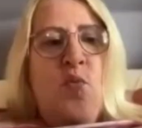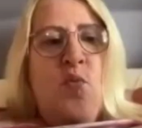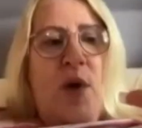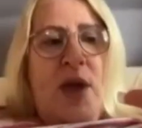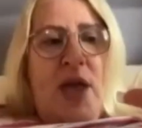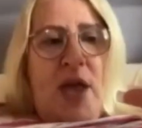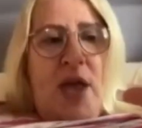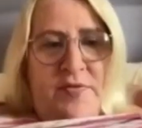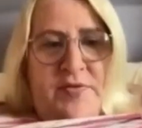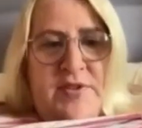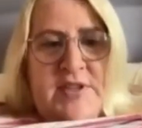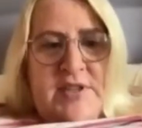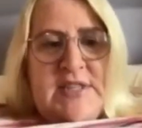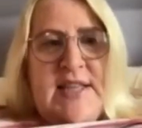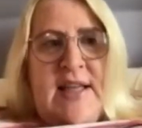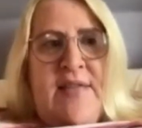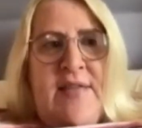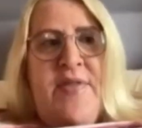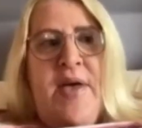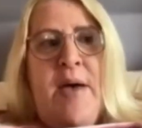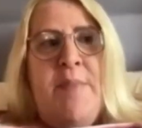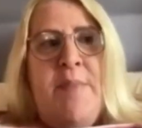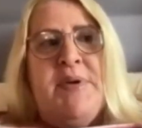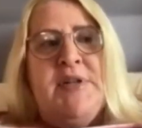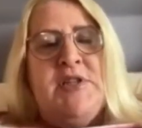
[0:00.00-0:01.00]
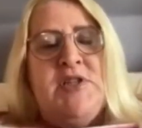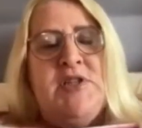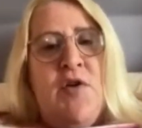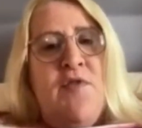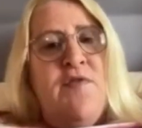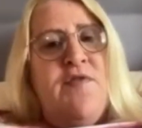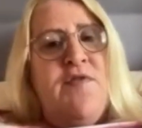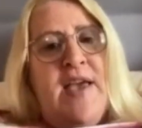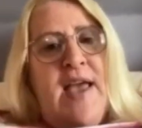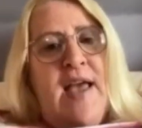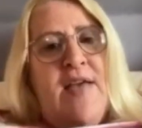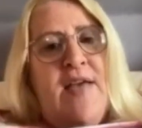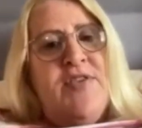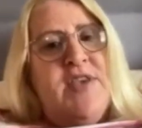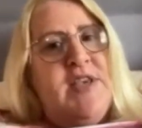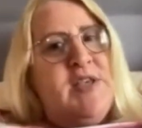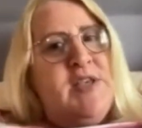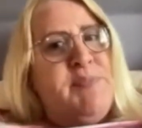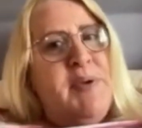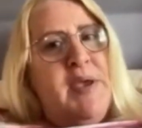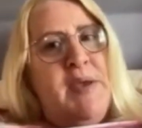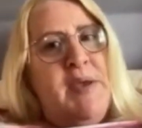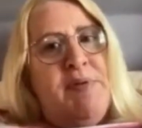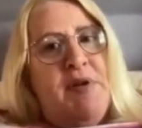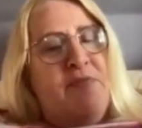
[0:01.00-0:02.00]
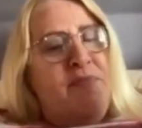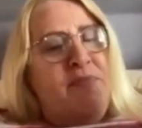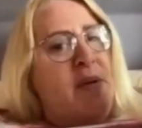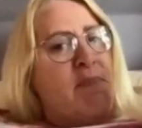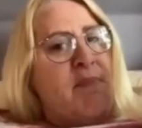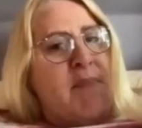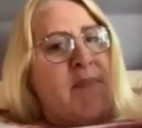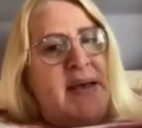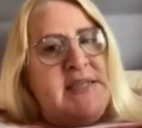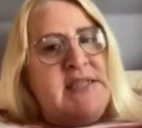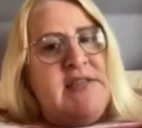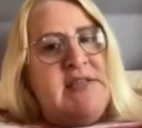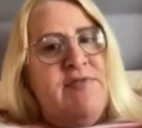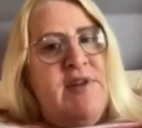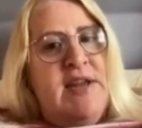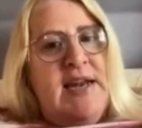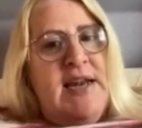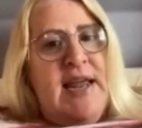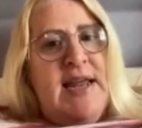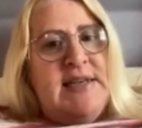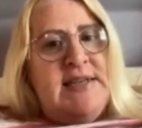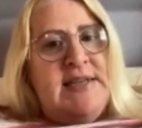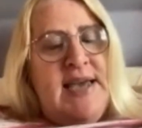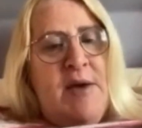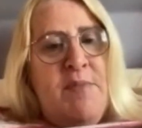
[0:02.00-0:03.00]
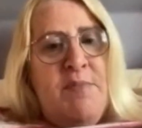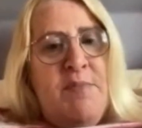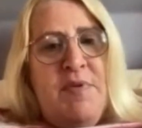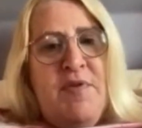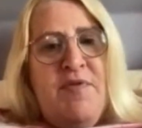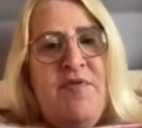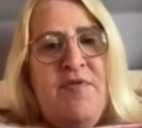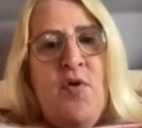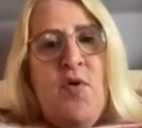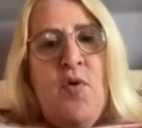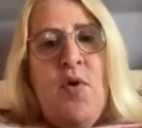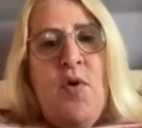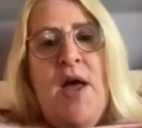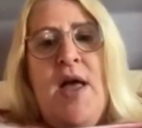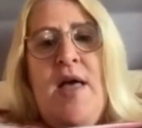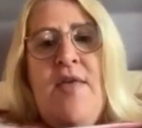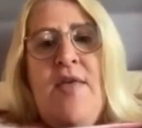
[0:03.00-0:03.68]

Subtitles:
We understand that, but don't forget, these people have been massively let down before.